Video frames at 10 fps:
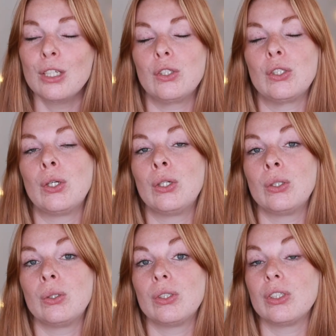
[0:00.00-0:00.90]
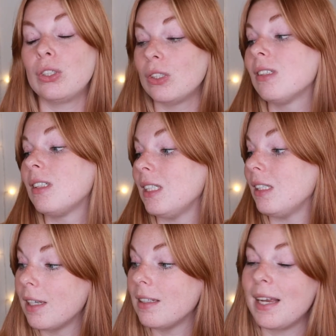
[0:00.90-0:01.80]
So good to
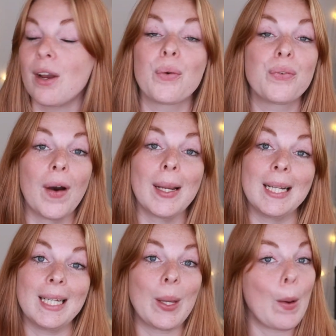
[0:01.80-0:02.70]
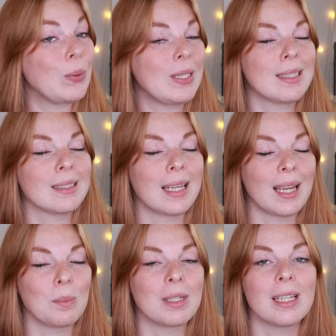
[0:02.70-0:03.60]
see that they are finally upping their
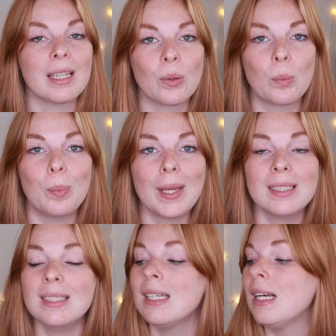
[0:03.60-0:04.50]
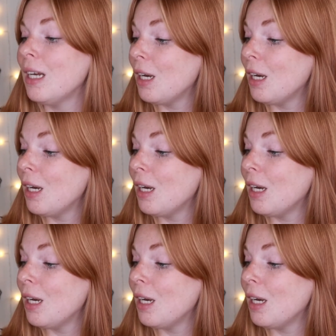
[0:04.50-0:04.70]
game a little bit.